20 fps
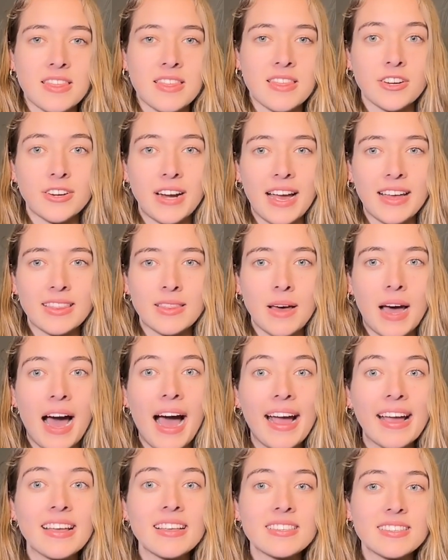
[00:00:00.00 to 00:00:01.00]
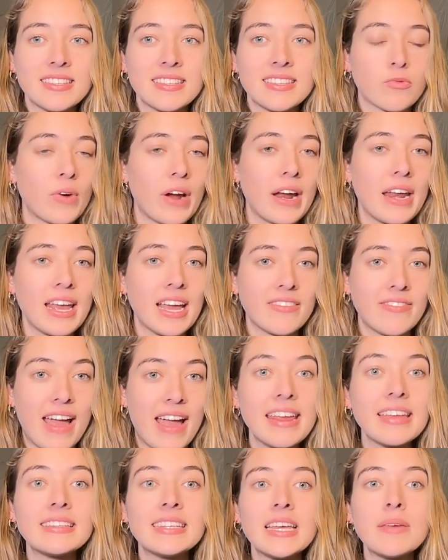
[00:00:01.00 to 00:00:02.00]
The Thunder had the highest net rating of
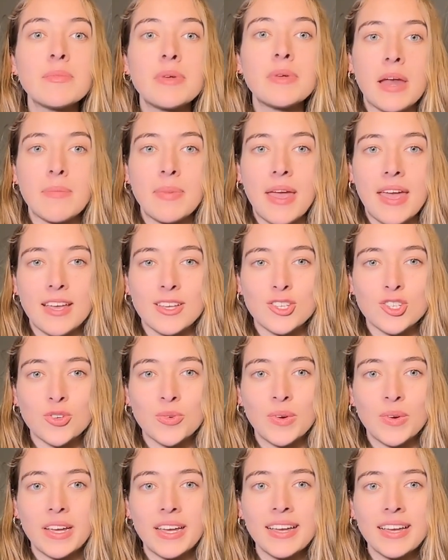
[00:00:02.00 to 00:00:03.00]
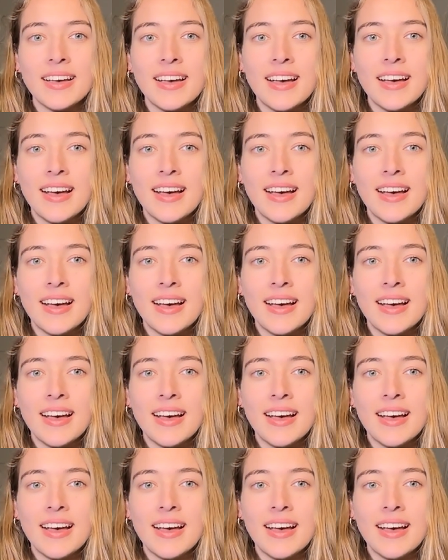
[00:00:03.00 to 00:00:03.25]
any team in NBA history,